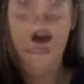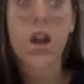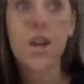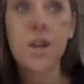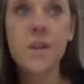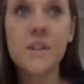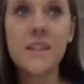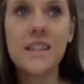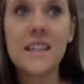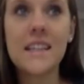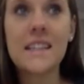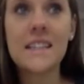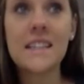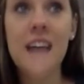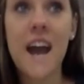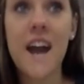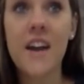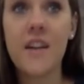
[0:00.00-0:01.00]
Are you sick and
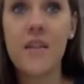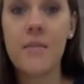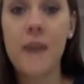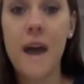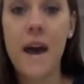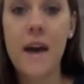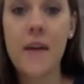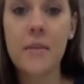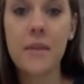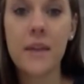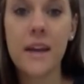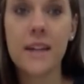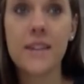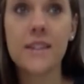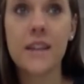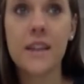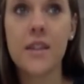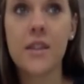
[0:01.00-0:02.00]
tired of buying
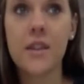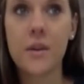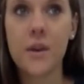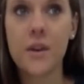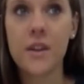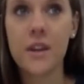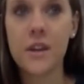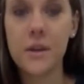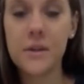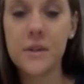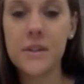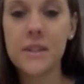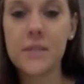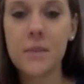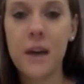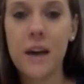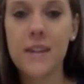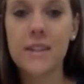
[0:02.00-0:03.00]
plants and throwing their useless
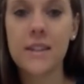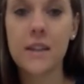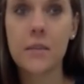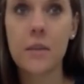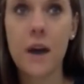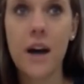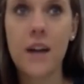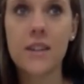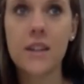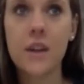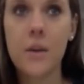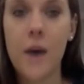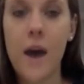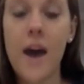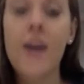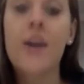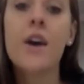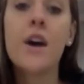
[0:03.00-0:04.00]
plastic pots
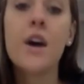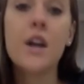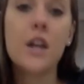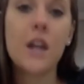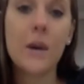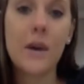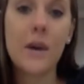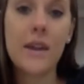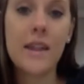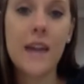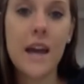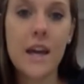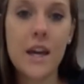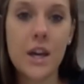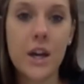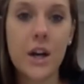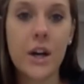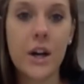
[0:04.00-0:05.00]
away, knowing that
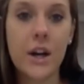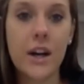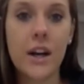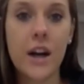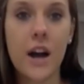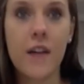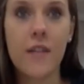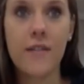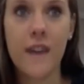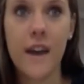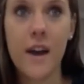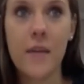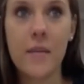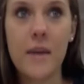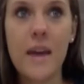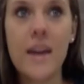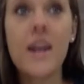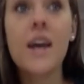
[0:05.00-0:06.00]
you're hurting our
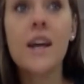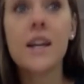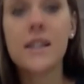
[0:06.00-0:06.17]
environment?